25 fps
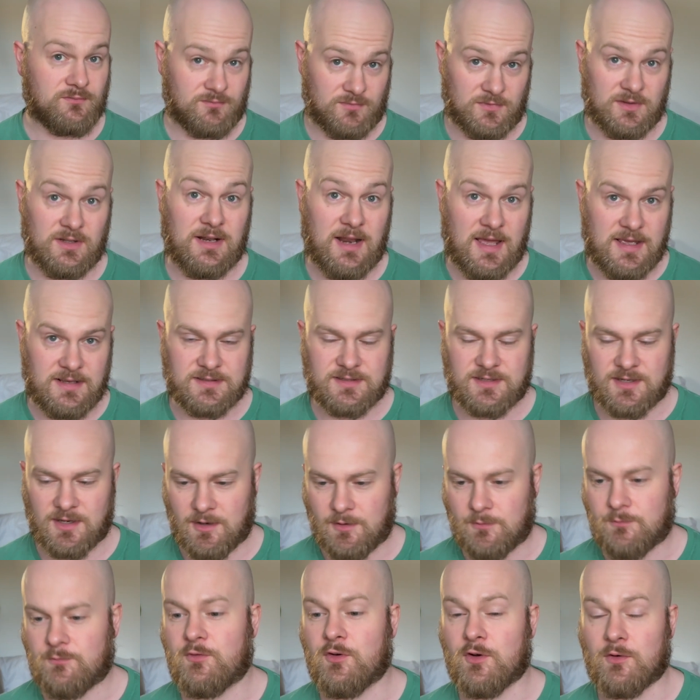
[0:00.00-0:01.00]
later
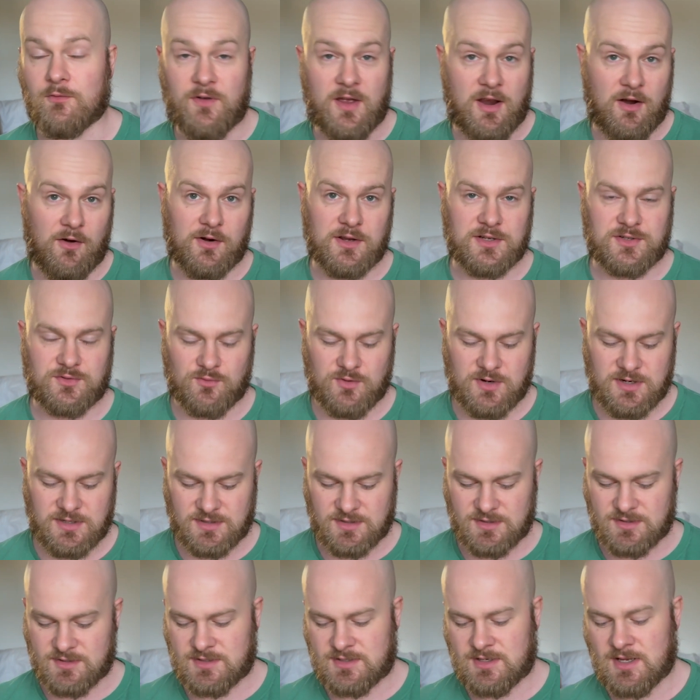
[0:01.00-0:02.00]
for various
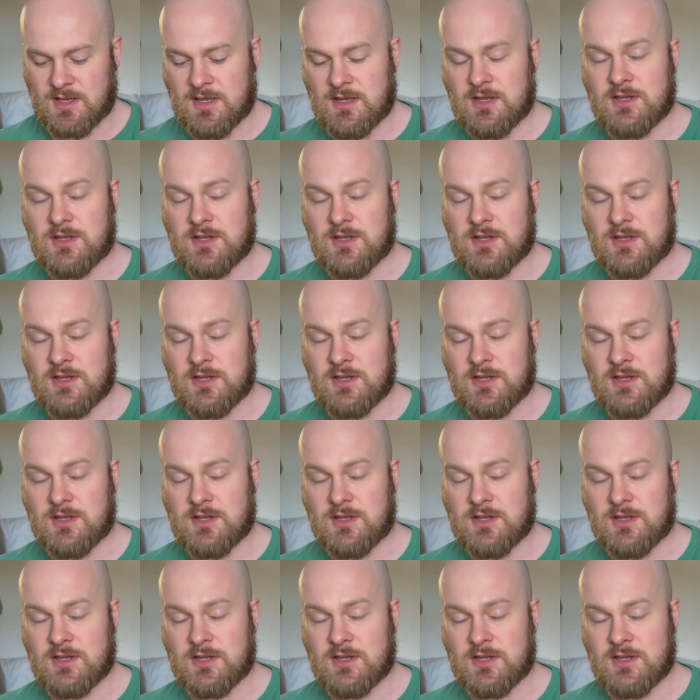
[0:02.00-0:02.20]
reasons.